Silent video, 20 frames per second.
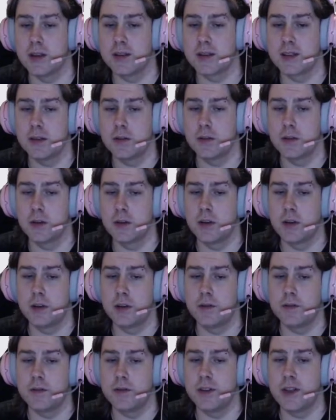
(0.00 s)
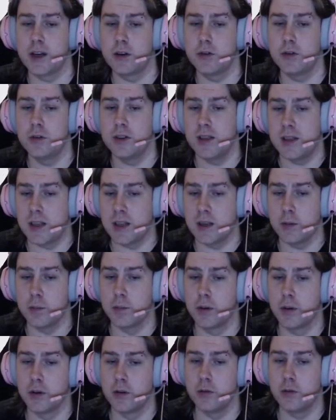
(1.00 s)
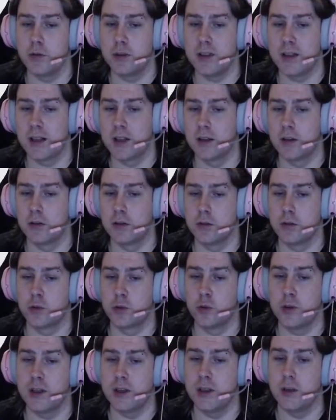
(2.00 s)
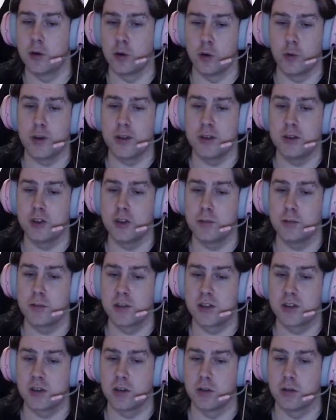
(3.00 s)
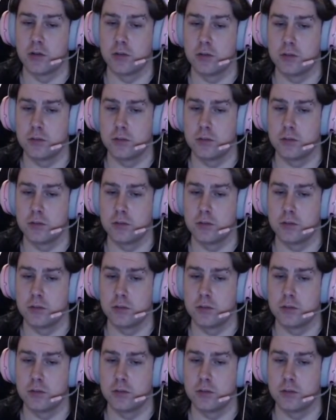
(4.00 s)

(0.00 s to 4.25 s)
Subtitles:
see, now you need a blue, yellow, green, or red gemstone.